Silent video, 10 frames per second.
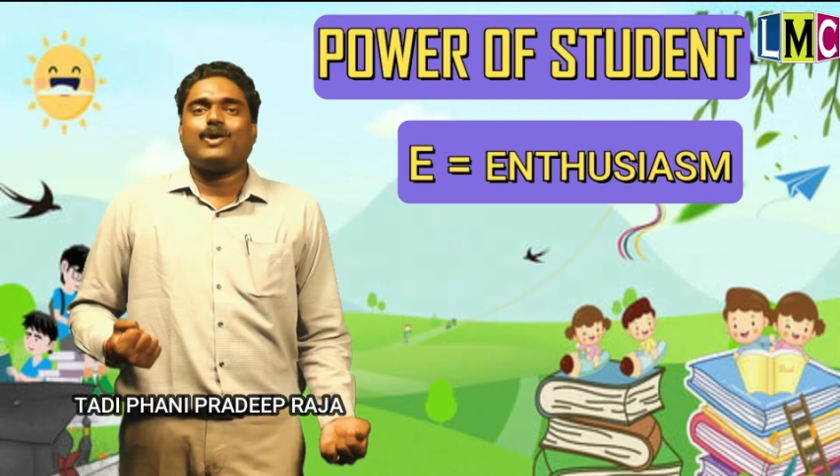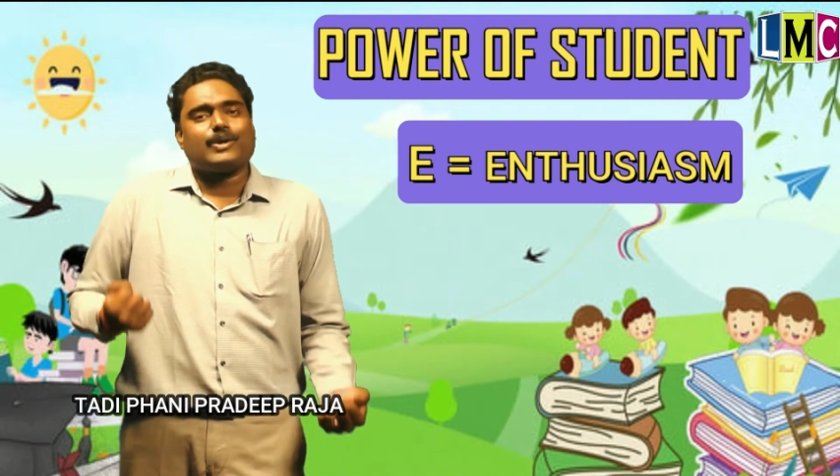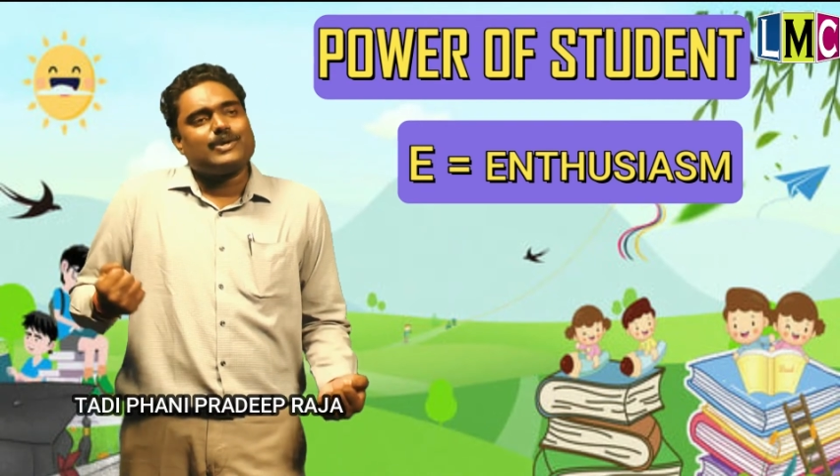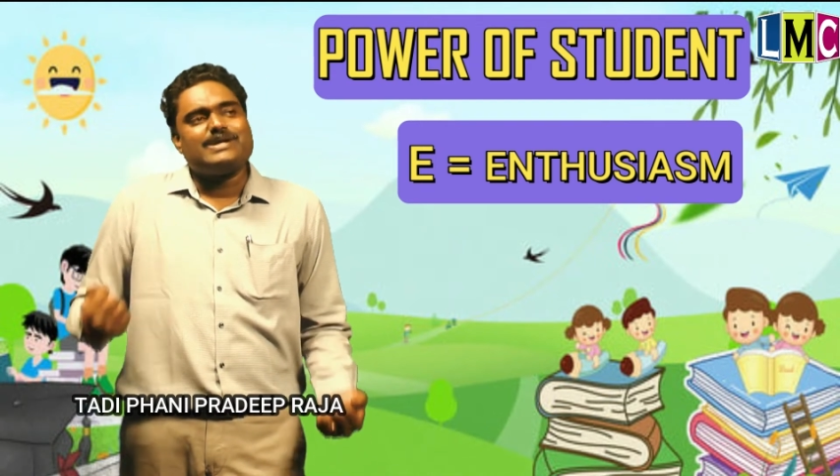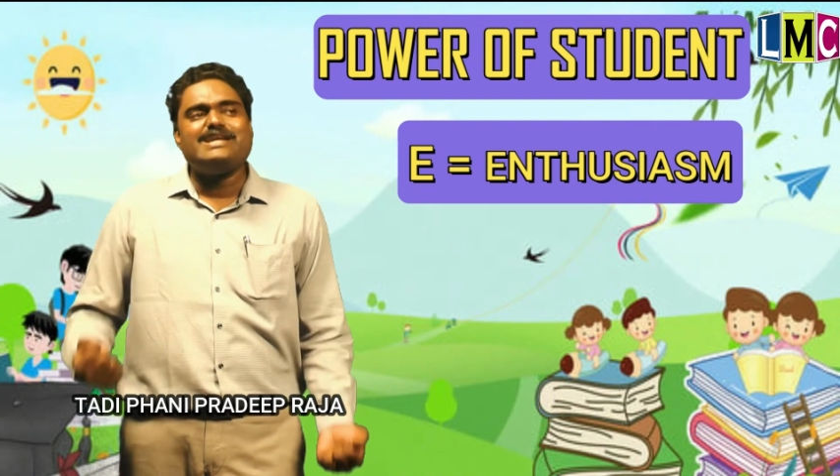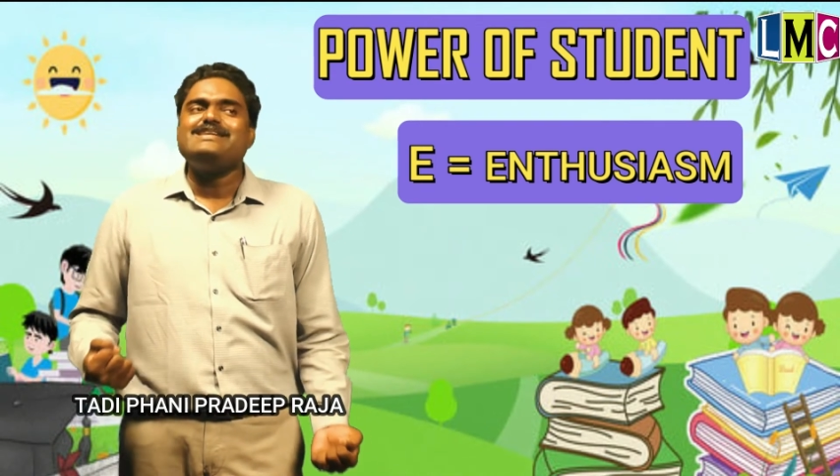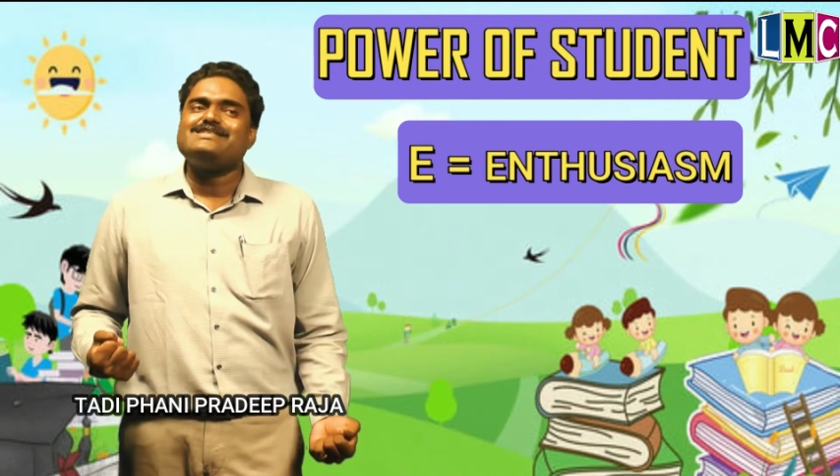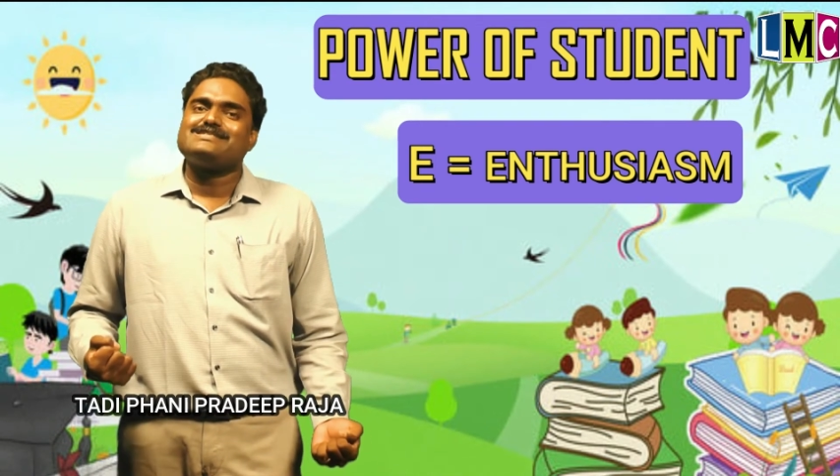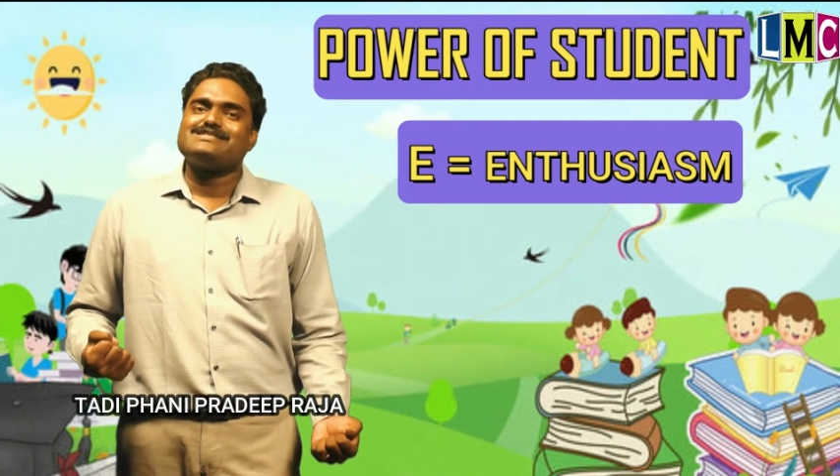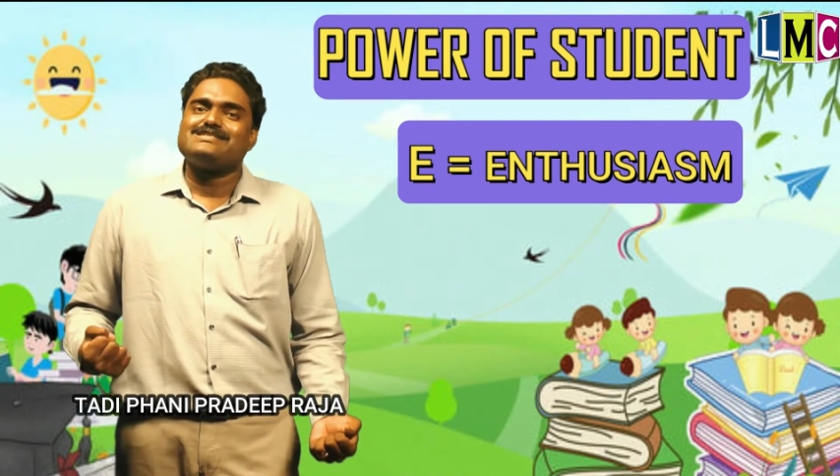on your
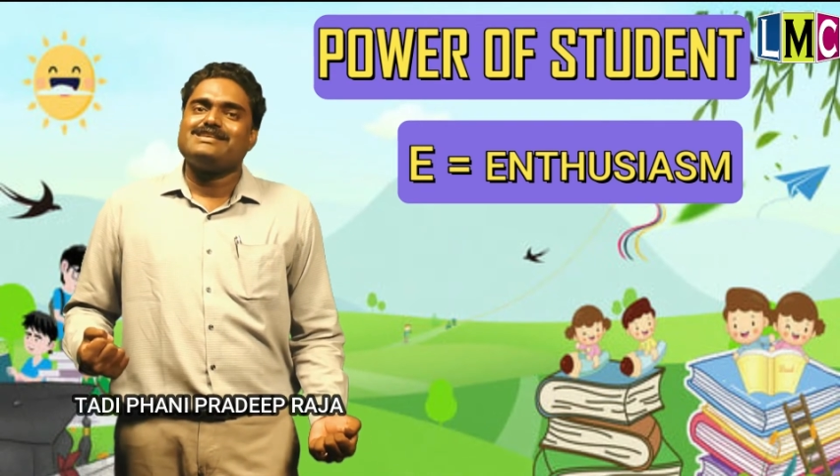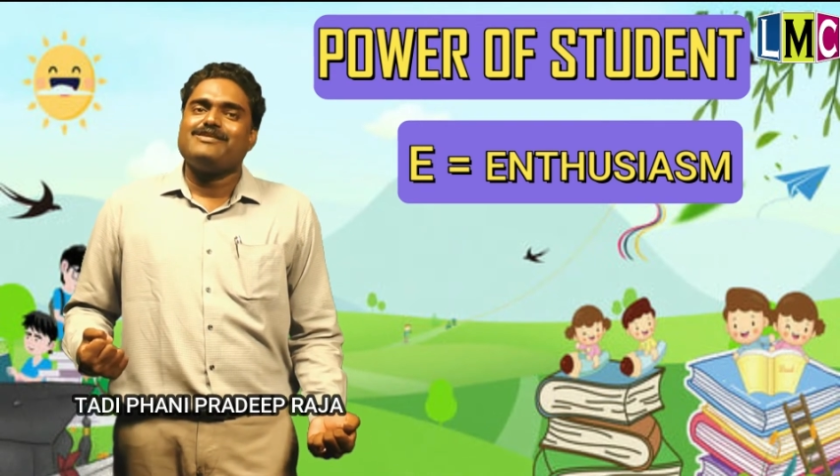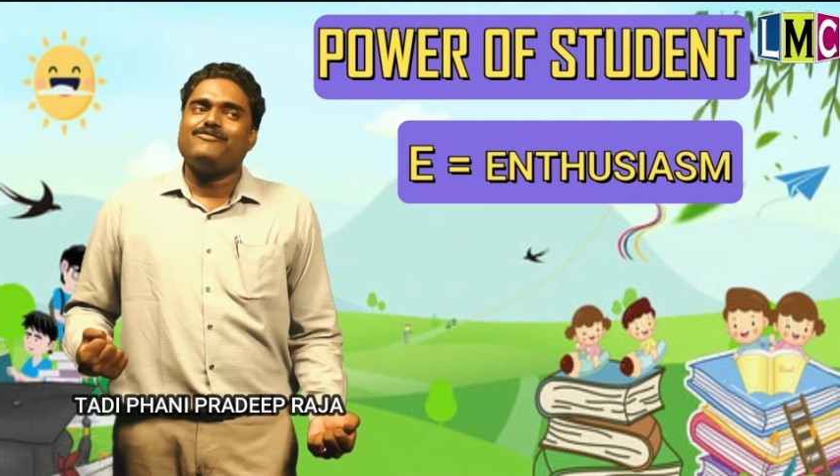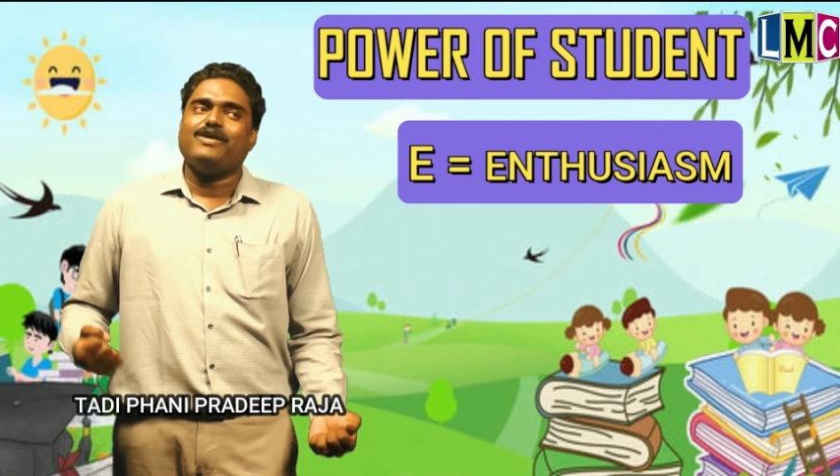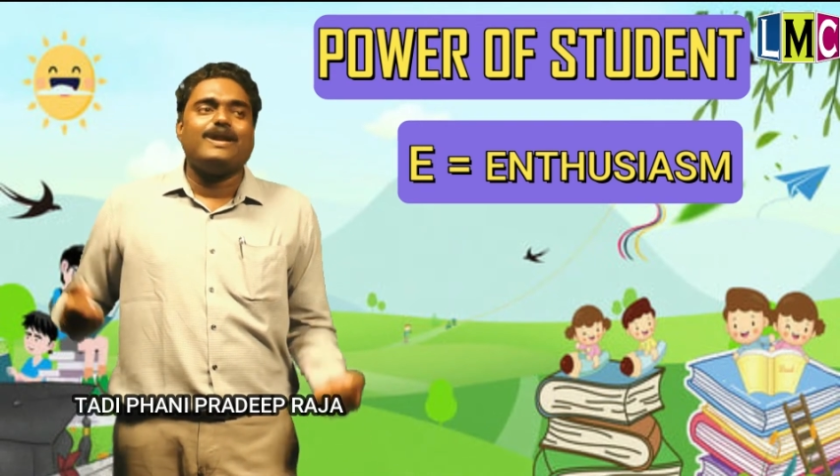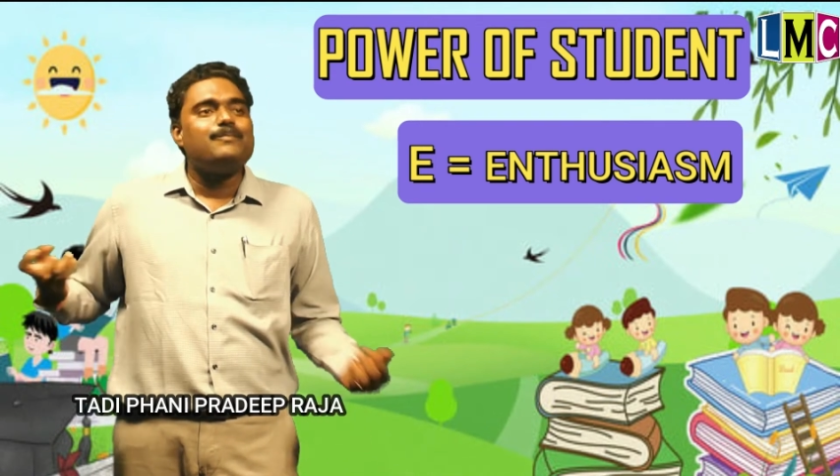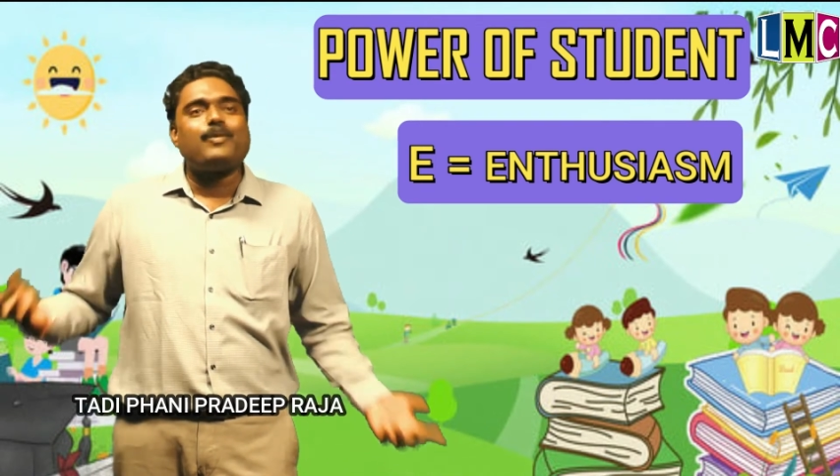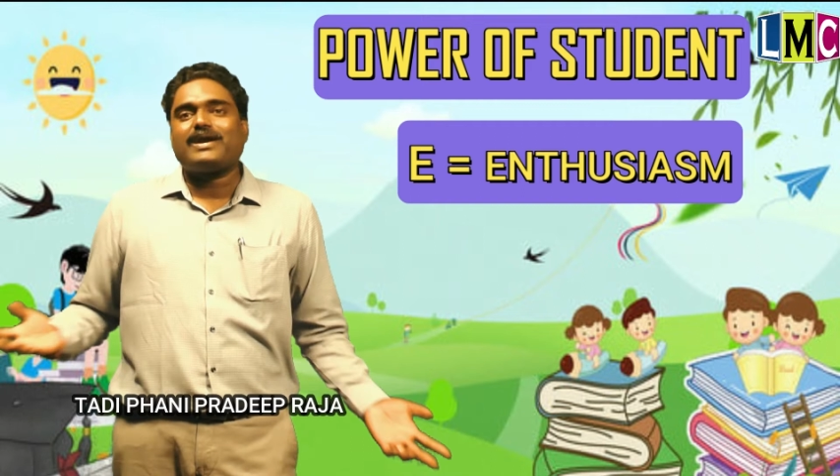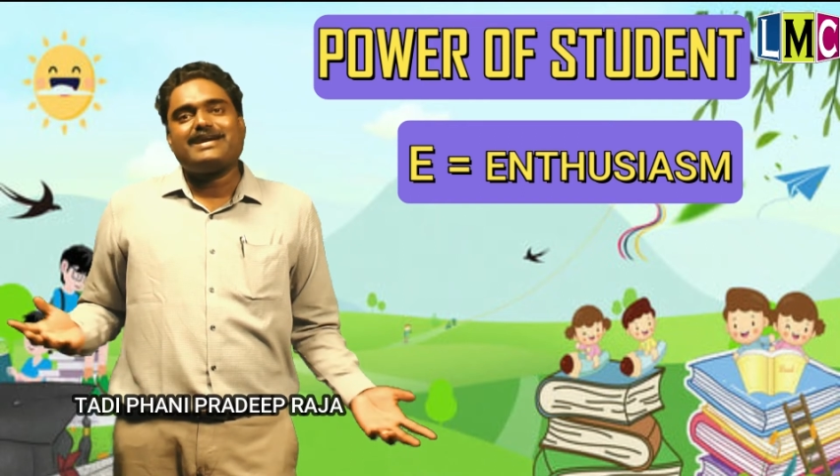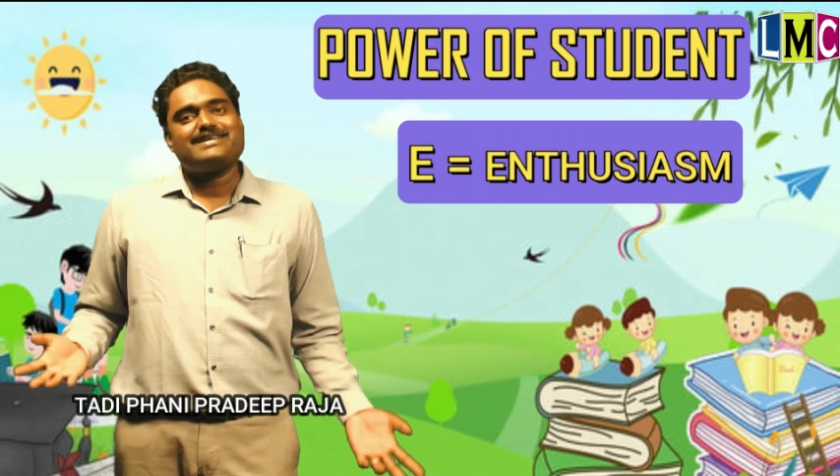deeds. Very
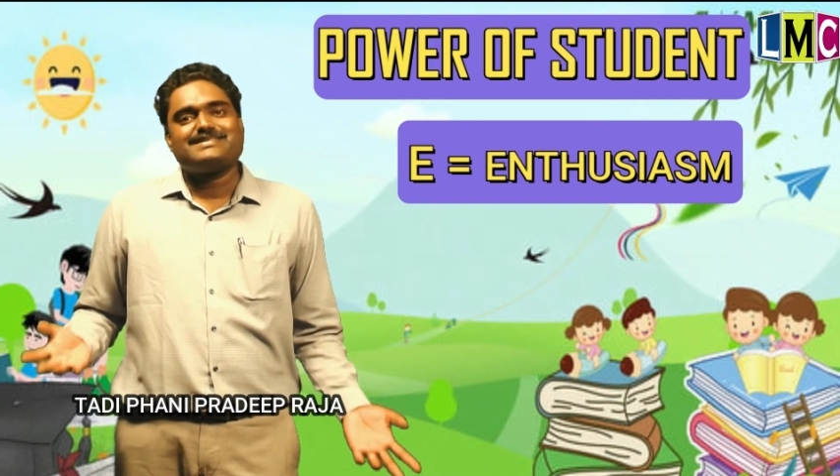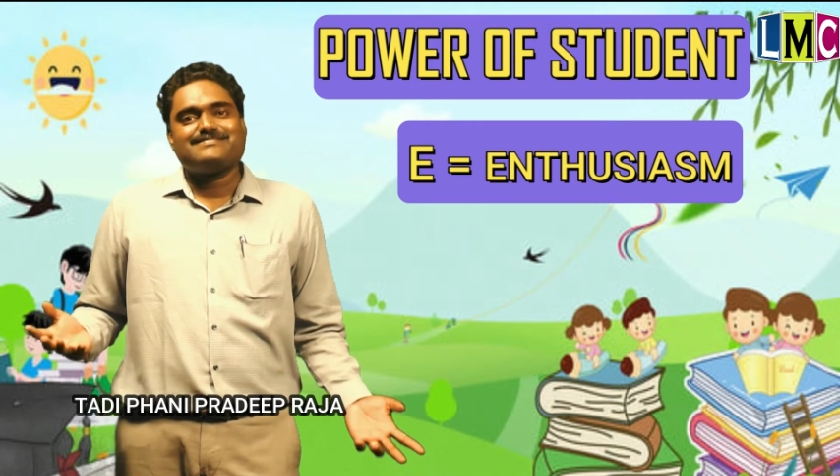important.